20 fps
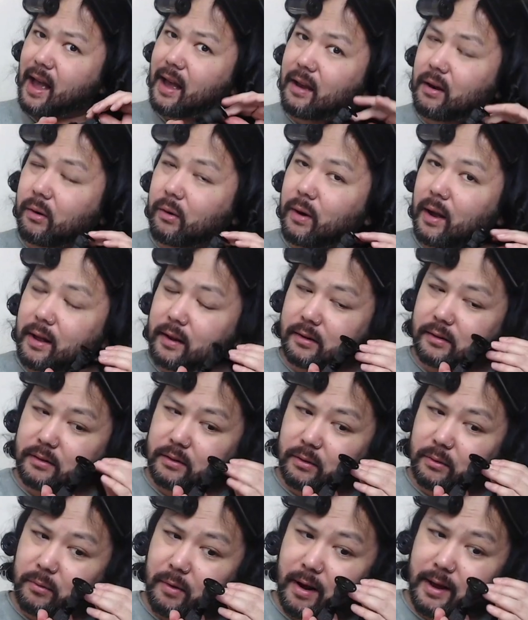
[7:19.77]
Ow, I don't
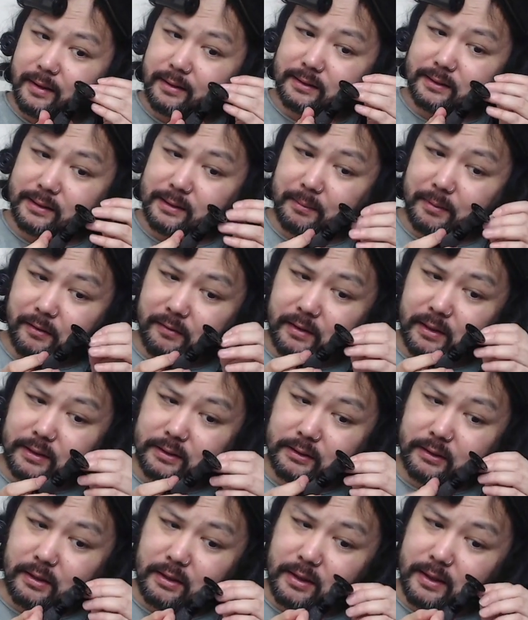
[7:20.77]
know why some of
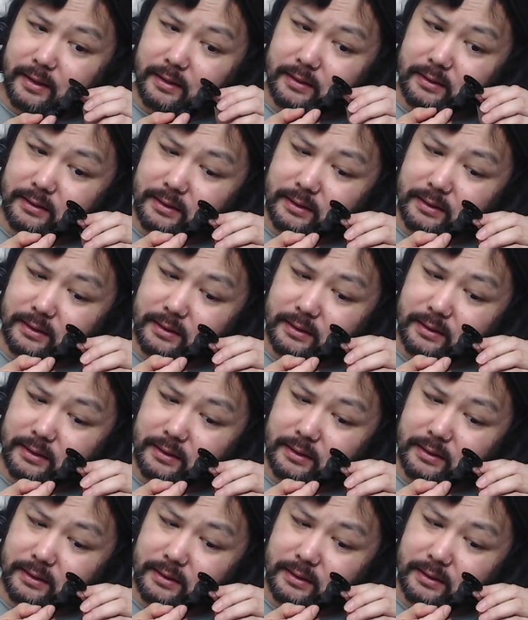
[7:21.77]
these are like